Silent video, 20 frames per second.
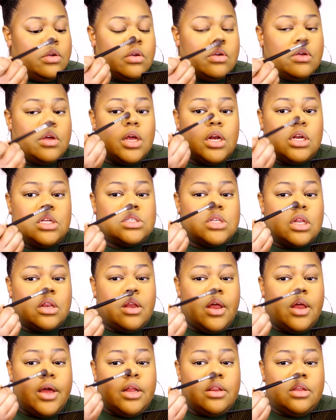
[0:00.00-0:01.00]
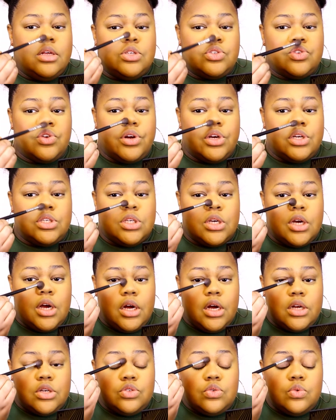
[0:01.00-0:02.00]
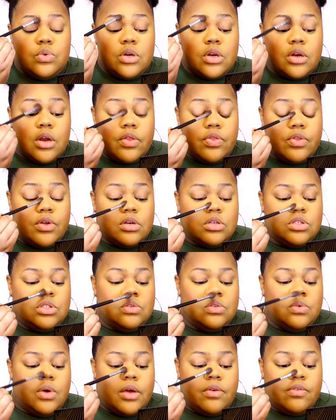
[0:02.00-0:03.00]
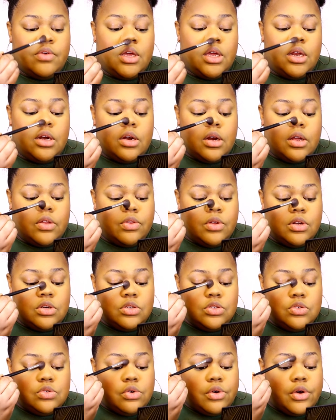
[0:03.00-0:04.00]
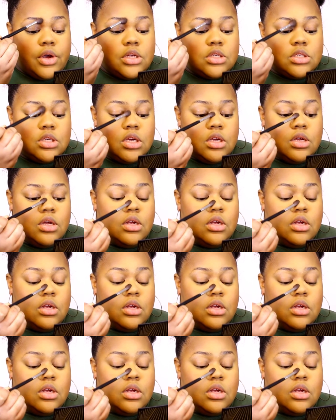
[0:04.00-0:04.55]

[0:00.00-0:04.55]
and it's lightly starting to contour, nothing too heavy, nothing too crazy.